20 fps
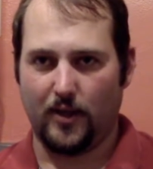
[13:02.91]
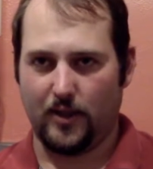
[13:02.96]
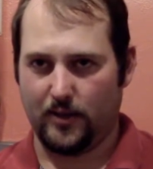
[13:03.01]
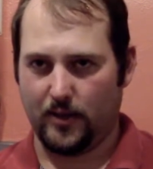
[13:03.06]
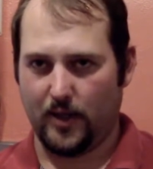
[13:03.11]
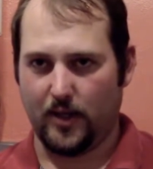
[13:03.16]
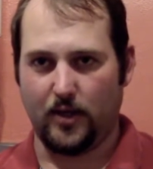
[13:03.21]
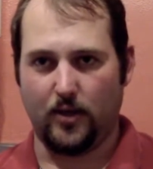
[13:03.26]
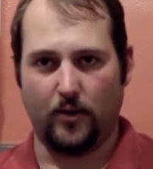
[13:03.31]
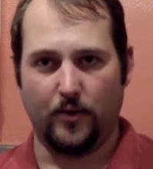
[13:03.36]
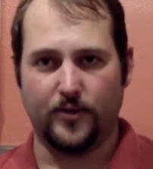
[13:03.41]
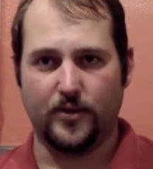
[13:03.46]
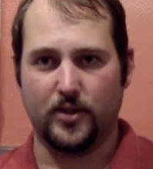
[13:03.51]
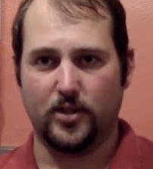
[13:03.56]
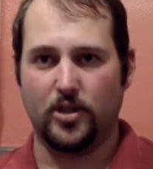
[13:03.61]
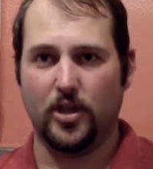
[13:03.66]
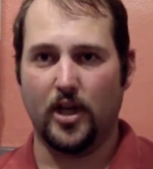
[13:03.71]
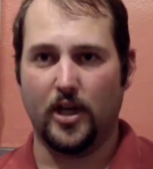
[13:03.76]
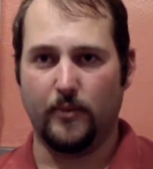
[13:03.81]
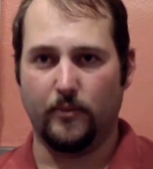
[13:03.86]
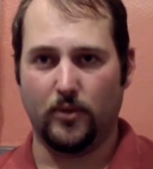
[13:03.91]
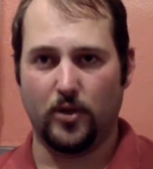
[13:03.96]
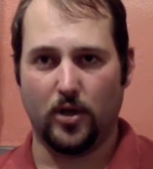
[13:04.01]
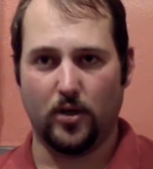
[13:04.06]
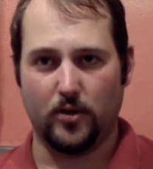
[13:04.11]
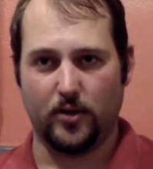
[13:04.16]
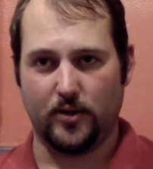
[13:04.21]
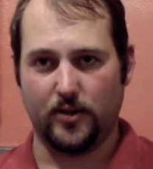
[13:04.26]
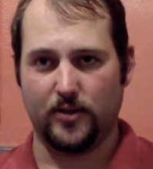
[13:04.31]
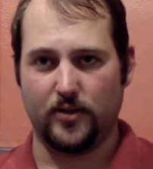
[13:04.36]
I know, it's a shame.
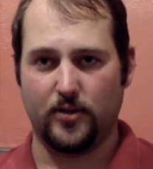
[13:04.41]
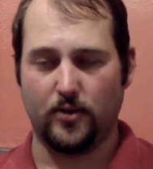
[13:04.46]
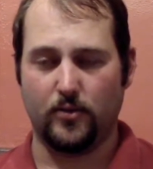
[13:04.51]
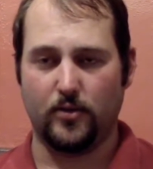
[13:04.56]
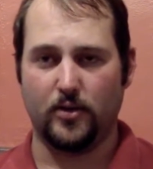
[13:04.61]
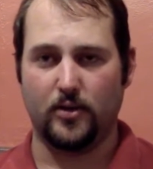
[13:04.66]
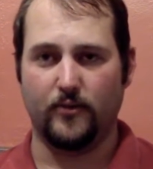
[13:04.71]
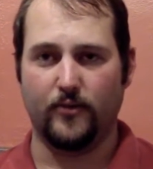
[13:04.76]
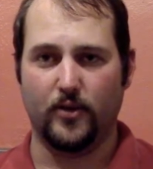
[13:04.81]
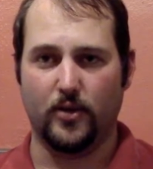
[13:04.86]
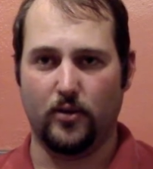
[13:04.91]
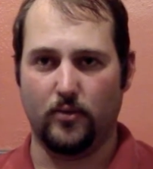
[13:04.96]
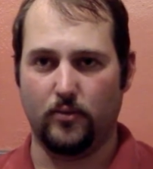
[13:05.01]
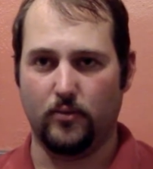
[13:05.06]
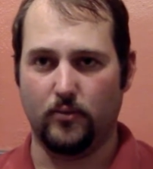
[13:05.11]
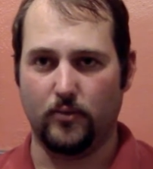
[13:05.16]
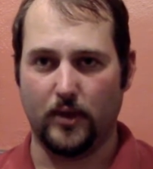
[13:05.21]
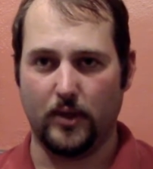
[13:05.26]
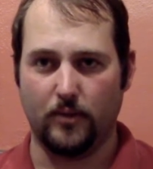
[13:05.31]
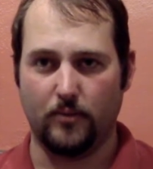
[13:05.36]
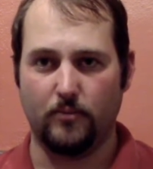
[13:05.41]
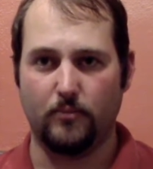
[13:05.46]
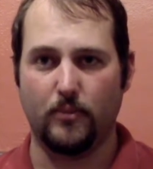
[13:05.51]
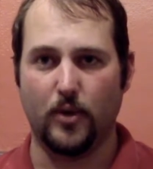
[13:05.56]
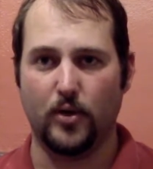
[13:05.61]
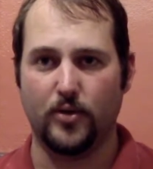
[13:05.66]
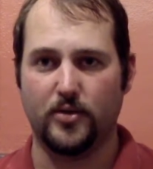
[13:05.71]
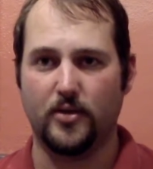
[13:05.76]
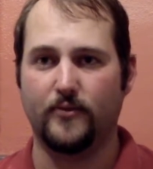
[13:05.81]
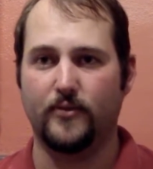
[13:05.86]
Garlic is so good for you. Well,
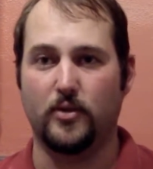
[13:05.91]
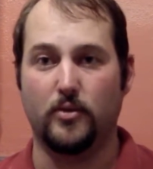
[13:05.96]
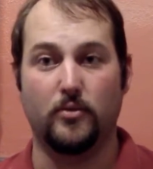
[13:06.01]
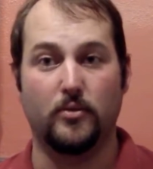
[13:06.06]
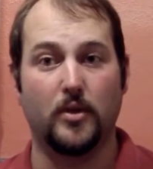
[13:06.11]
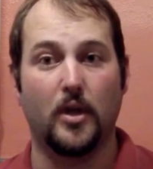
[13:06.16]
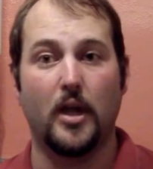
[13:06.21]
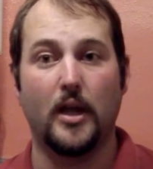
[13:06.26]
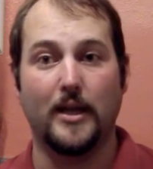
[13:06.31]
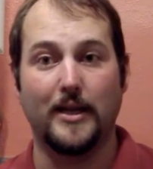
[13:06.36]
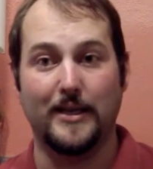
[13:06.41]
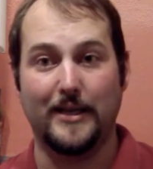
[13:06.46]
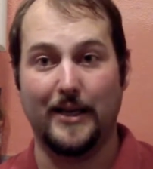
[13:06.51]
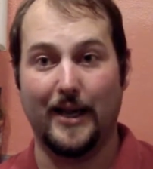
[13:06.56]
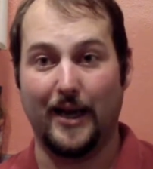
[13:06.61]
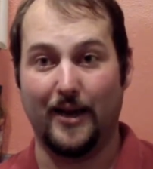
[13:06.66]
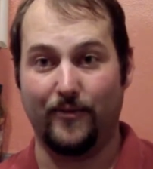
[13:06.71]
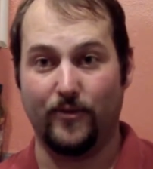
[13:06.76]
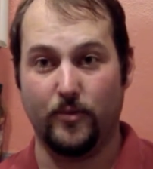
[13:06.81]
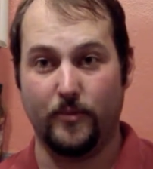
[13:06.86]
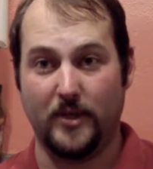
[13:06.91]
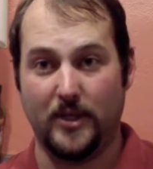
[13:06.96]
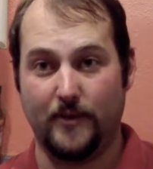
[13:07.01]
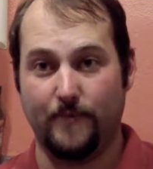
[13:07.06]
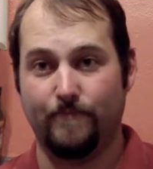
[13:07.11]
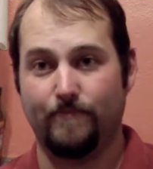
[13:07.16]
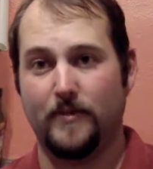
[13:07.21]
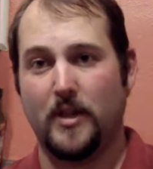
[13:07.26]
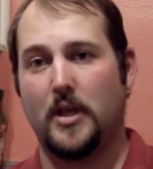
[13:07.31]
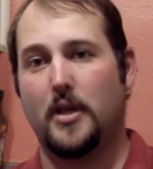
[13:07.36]
most of you, not for me.
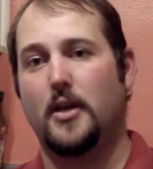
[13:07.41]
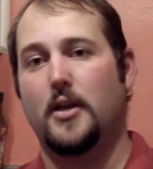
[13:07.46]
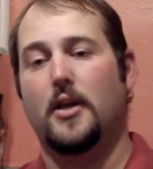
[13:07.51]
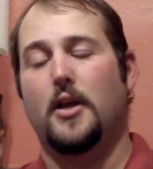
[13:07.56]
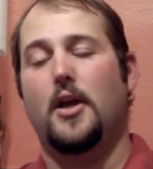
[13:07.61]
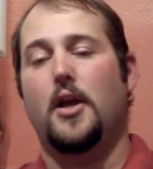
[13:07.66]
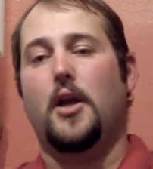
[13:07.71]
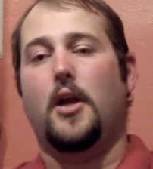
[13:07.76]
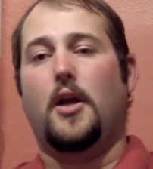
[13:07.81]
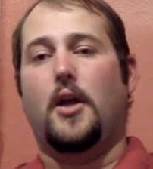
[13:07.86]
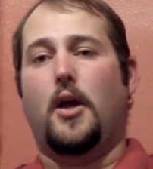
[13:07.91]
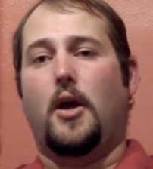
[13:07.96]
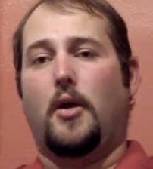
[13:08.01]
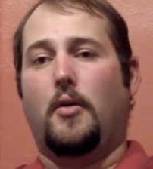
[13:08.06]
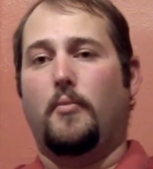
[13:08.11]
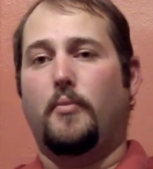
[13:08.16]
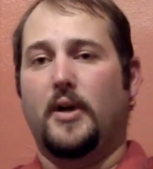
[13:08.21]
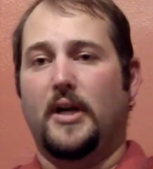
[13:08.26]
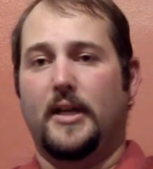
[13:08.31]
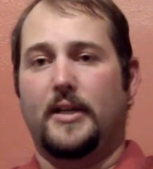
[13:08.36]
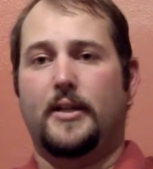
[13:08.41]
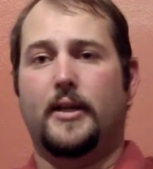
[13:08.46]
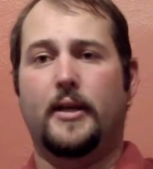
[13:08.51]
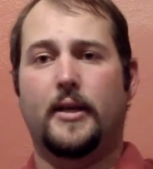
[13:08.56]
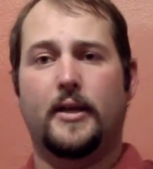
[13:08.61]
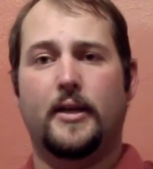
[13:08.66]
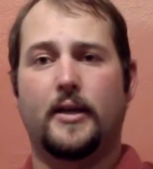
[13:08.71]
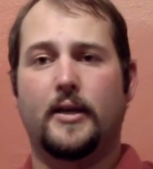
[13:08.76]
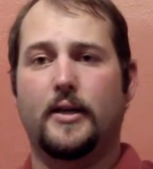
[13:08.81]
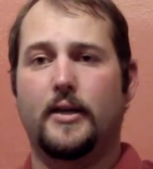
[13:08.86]
But,
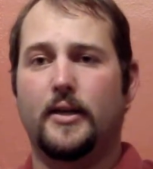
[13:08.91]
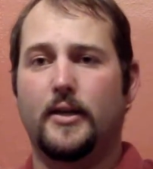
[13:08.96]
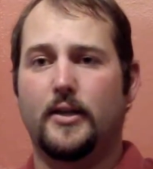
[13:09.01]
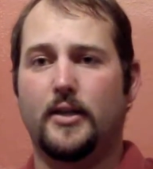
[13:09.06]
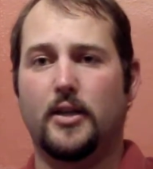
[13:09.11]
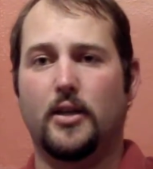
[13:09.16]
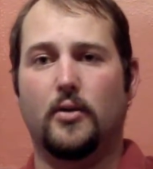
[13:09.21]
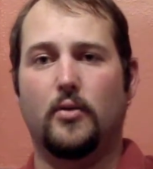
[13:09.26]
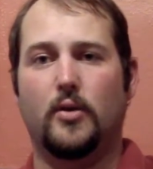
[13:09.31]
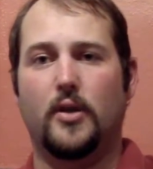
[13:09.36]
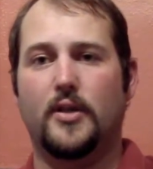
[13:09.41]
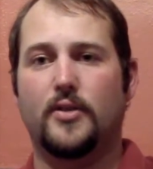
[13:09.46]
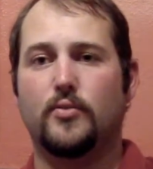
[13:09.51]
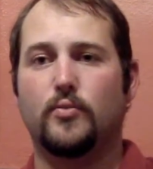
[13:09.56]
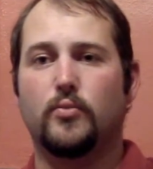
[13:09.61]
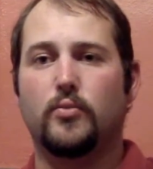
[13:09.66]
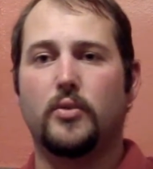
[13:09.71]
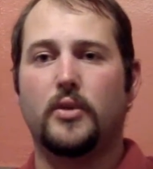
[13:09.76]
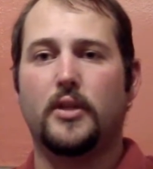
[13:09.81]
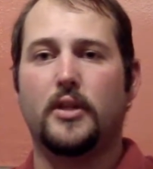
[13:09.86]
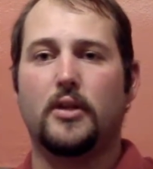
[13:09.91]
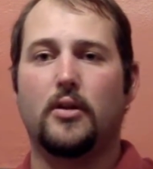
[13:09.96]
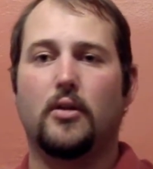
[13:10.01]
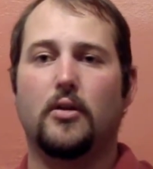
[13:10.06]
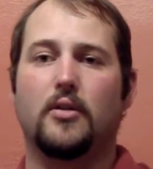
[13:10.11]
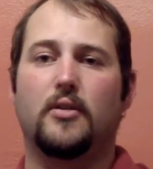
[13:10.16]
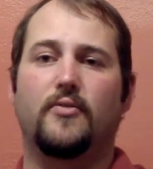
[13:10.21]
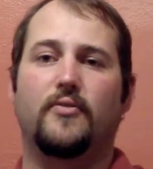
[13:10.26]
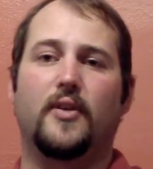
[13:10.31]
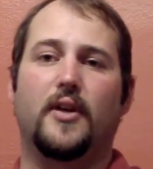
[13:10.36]
it's really
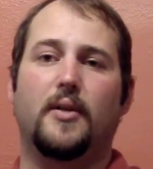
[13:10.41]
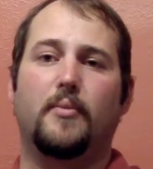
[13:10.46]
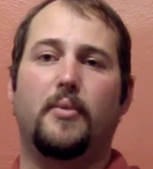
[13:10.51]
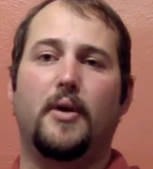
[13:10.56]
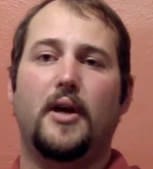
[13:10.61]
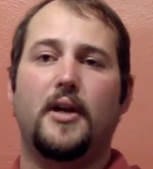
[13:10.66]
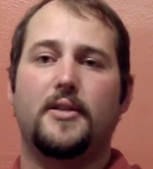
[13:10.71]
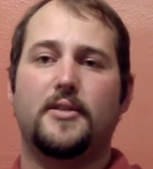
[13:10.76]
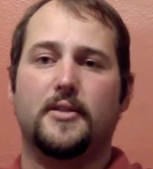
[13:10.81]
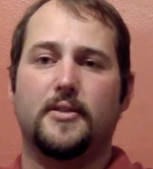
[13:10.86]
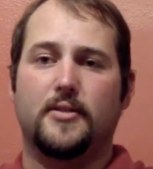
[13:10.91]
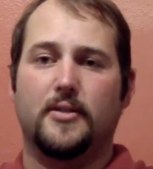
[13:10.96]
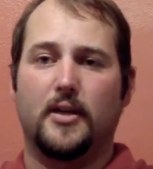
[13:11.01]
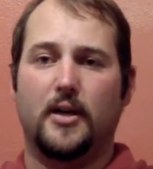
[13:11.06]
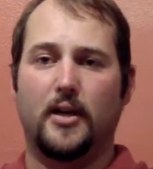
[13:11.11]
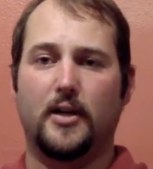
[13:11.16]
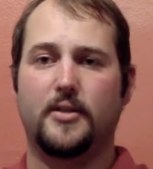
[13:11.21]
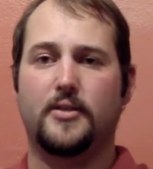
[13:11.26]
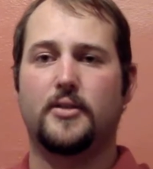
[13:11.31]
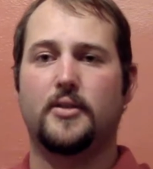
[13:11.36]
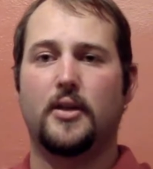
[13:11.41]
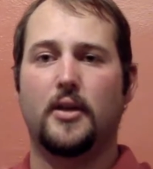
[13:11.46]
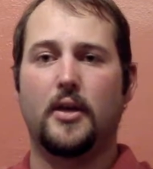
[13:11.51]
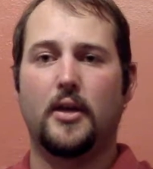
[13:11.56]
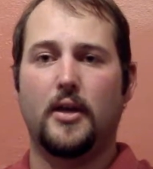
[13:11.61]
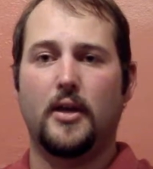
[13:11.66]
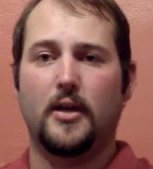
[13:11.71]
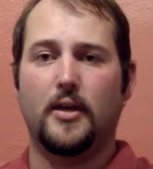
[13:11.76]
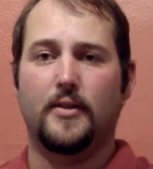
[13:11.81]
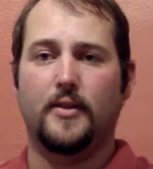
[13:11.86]
hard to find pasta
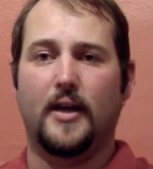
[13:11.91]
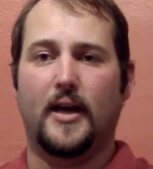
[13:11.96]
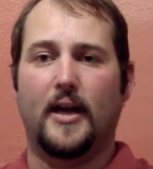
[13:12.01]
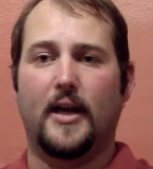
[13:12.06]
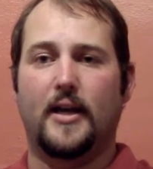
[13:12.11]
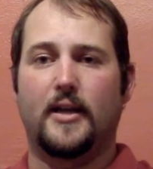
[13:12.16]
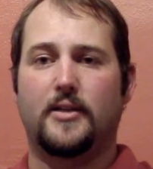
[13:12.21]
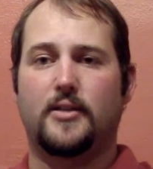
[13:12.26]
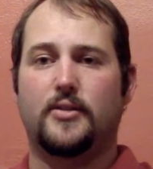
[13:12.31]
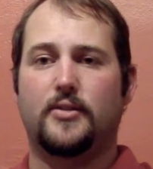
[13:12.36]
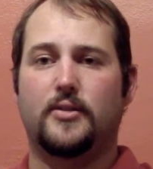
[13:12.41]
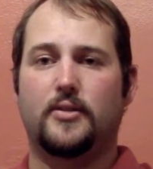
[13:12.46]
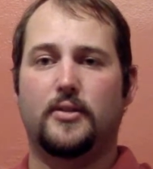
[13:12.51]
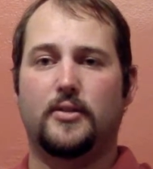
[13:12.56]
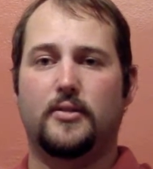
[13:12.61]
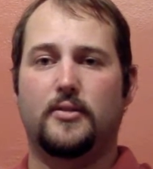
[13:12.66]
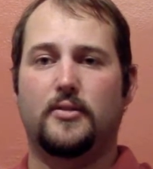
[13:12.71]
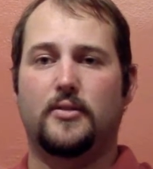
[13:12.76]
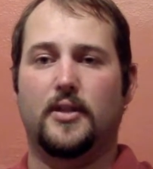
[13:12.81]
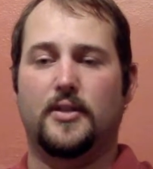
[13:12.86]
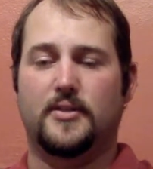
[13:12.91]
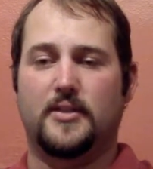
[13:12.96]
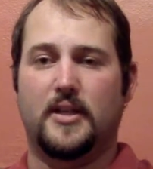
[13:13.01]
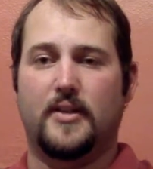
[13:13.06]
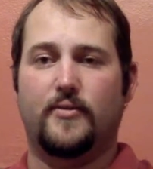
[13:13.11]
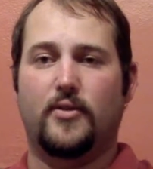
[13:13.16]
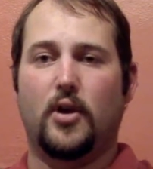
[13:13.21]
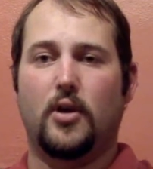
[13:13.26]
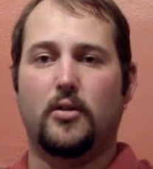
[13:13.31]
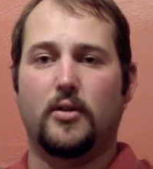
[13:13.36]
sauce that doesn't
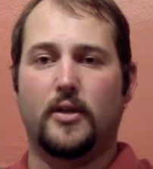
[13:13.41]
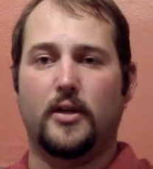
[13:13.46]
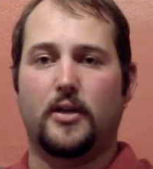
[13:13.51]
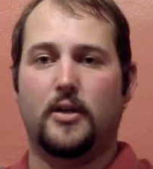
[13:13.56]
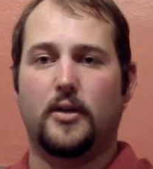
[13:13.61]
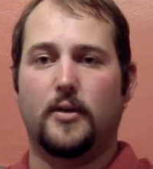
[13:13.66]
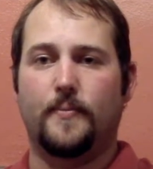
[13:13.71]
have garlic.